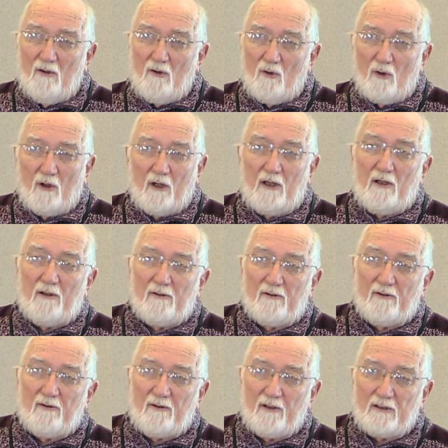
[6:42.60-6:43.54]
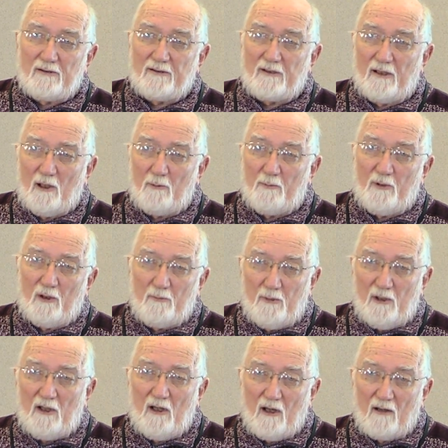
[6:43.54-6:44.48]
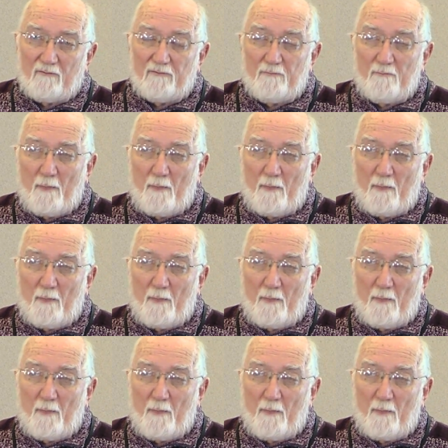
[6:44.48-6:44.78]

or any of the things that Airbnb have.